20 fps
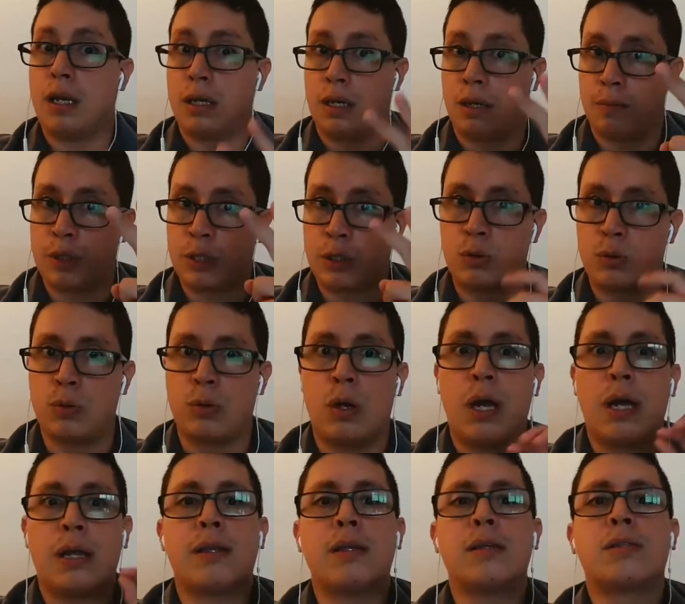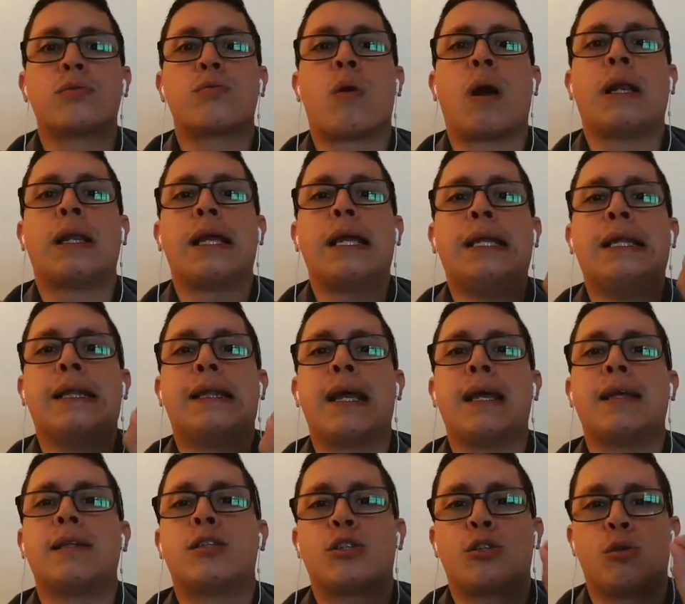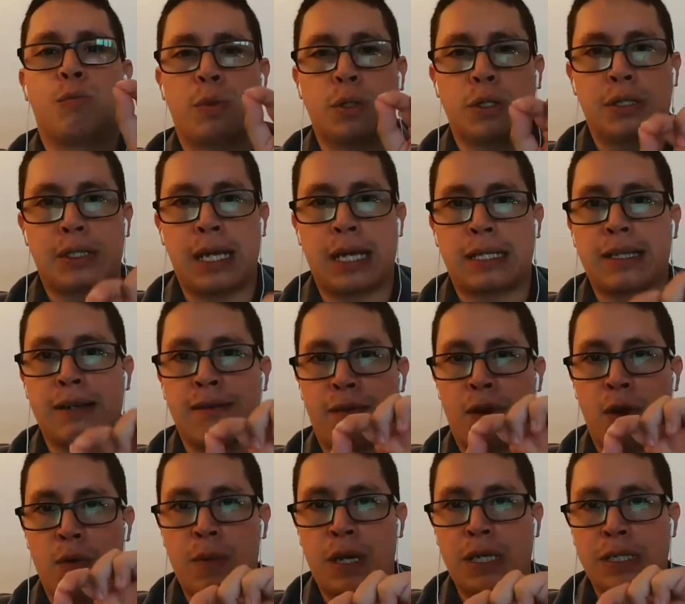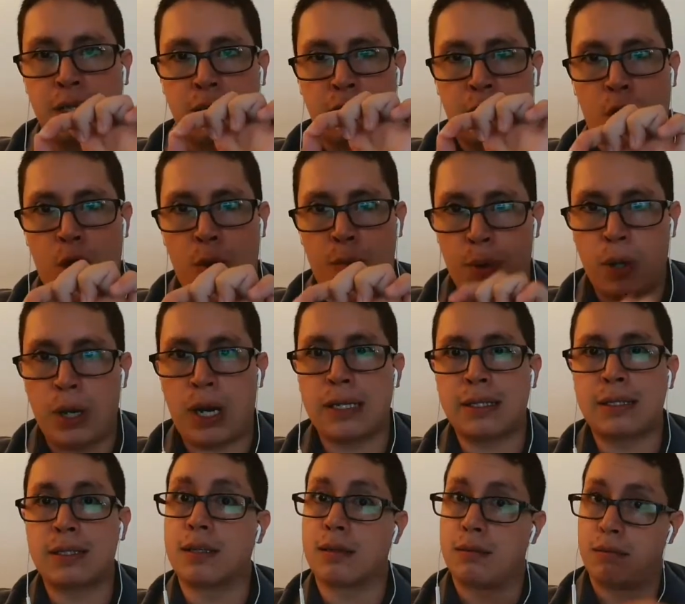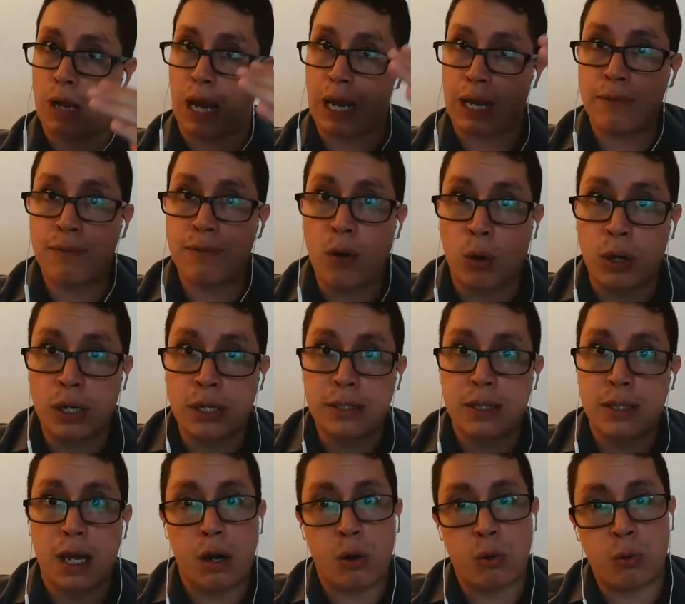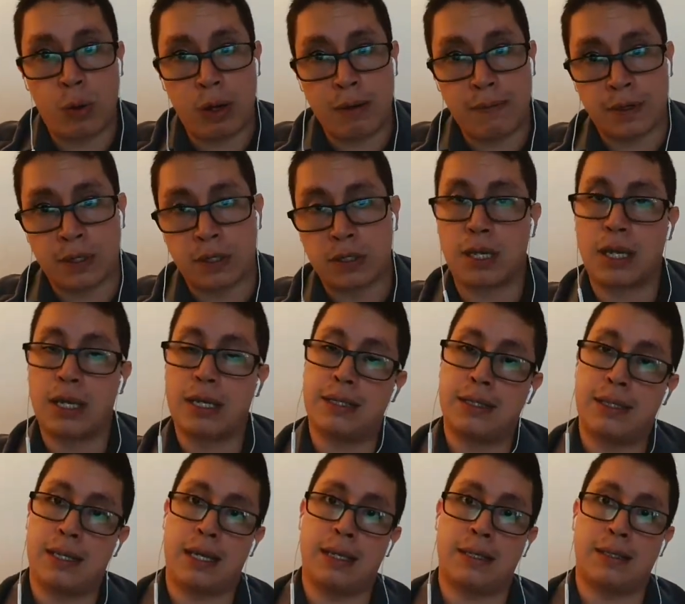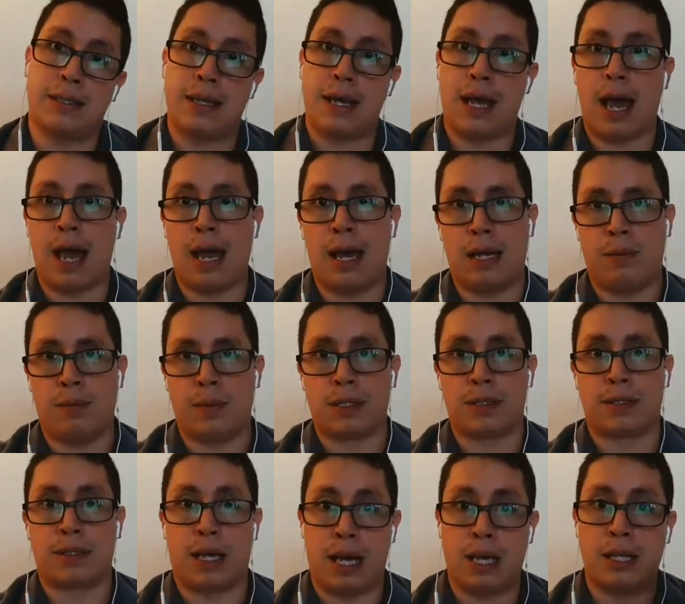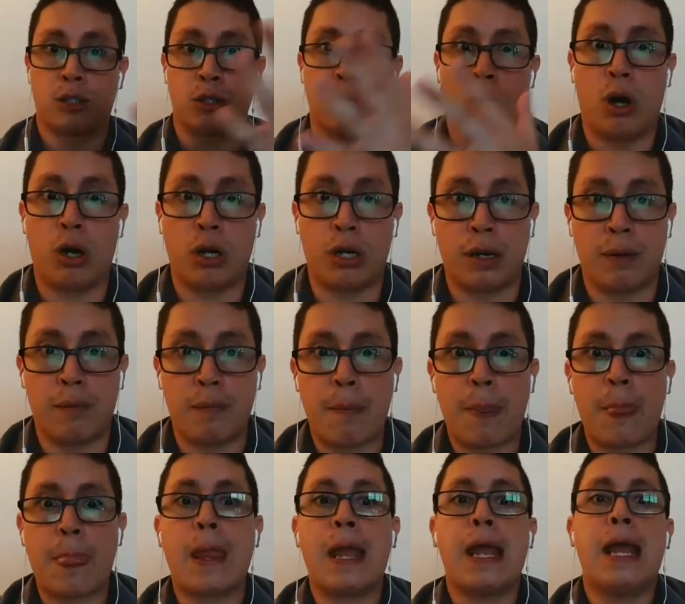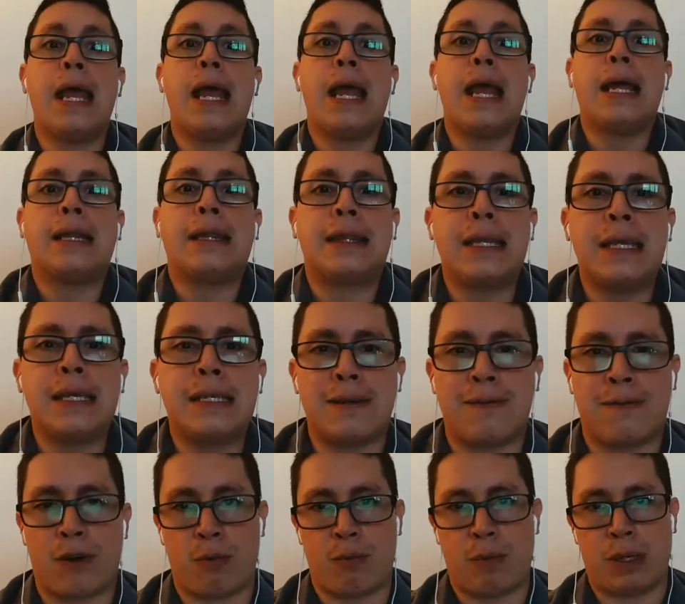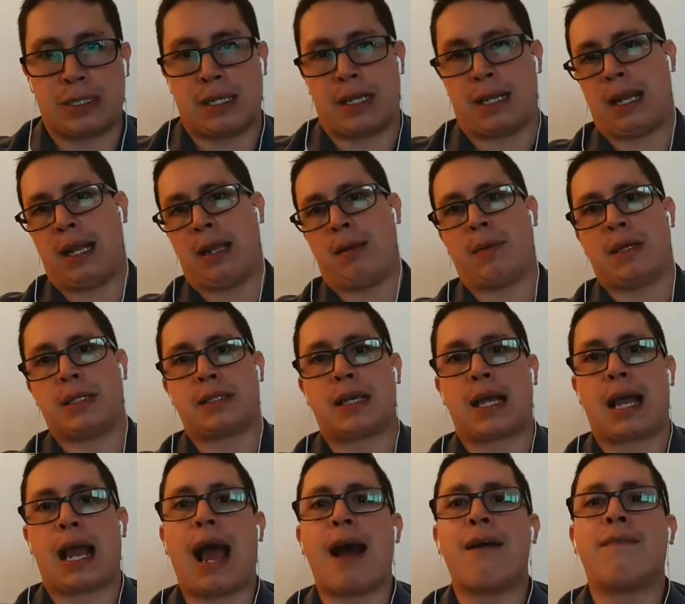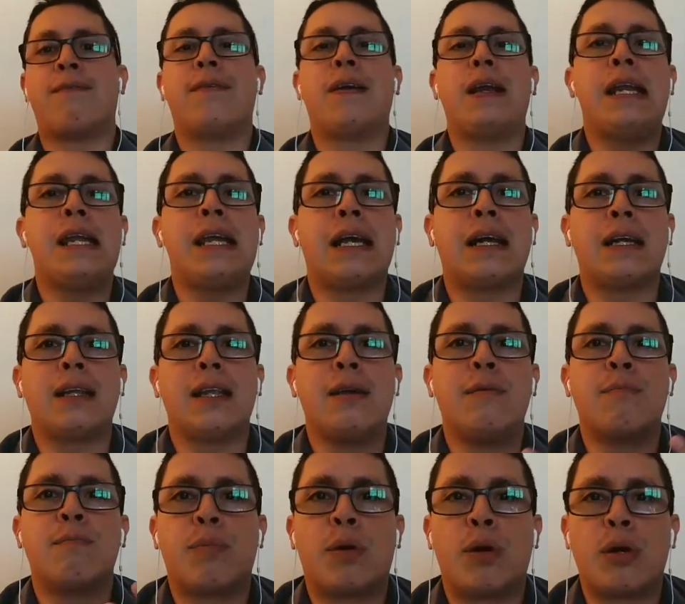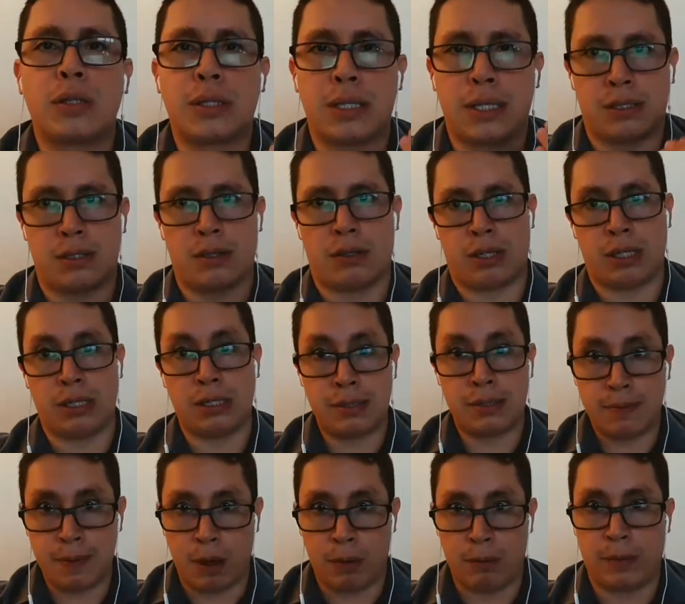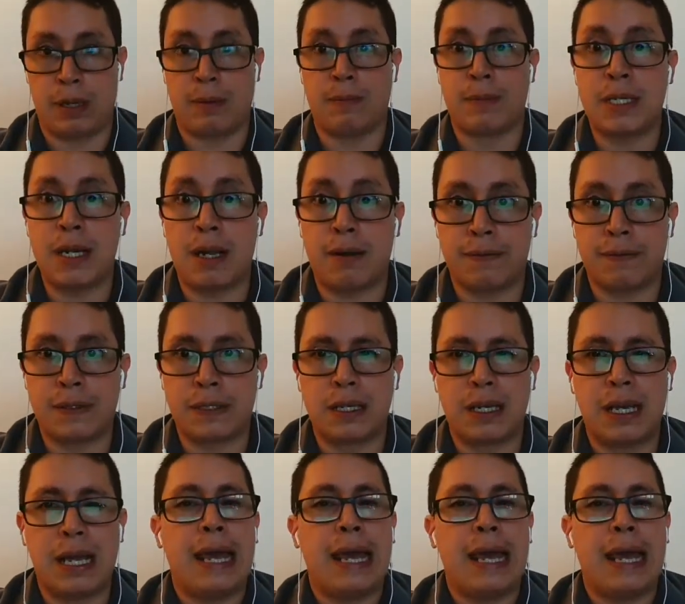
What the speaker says: Number two, this right intends to protect environmental components like forests, rivers, seas, animals, and so on. These environmental elements have legal importance on themselves,